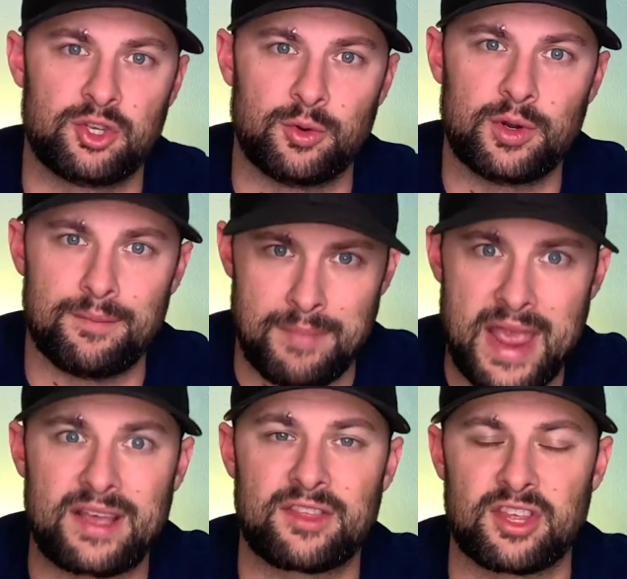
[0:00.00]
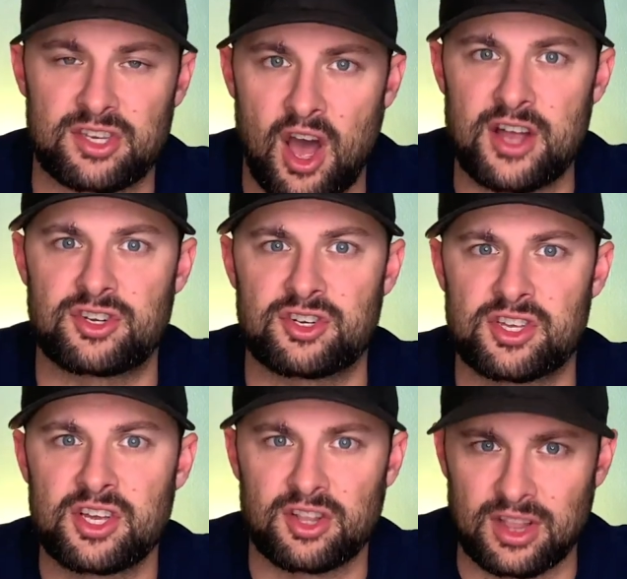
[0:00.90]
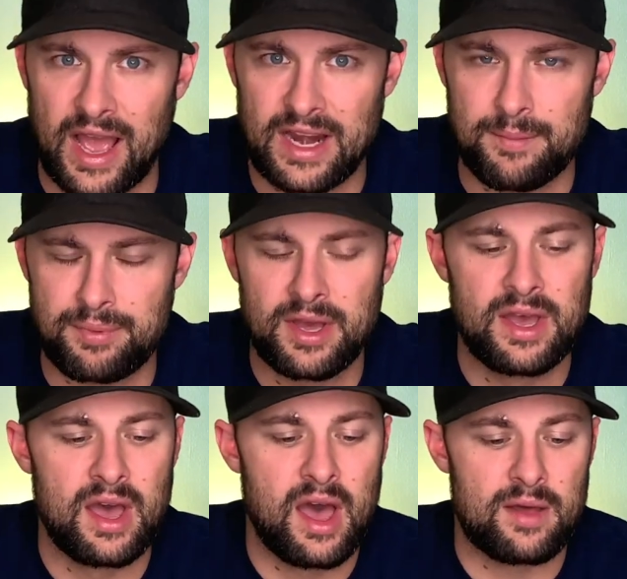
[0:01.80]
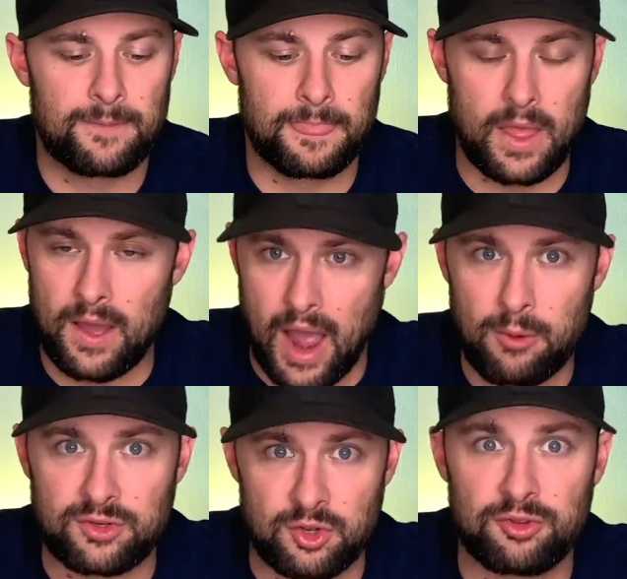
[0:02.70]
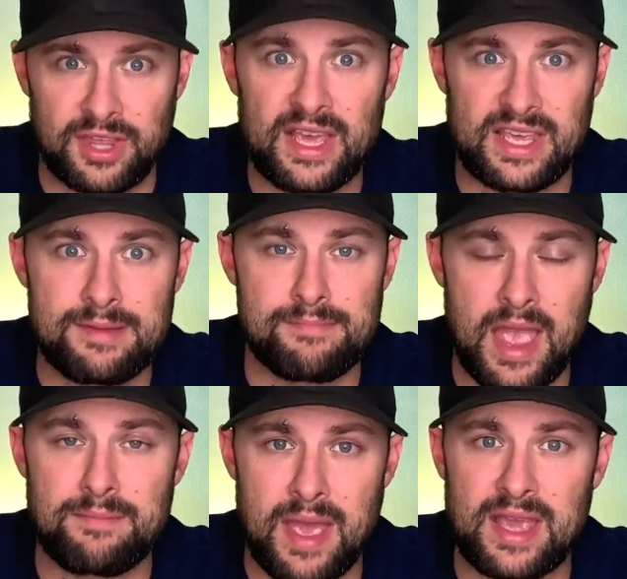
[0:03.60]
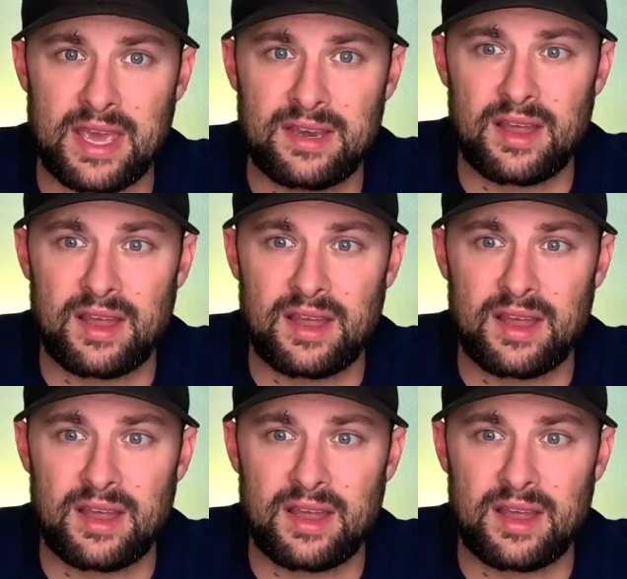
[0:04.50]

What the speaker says: to make the Dodgers lineup. I do think he may make it.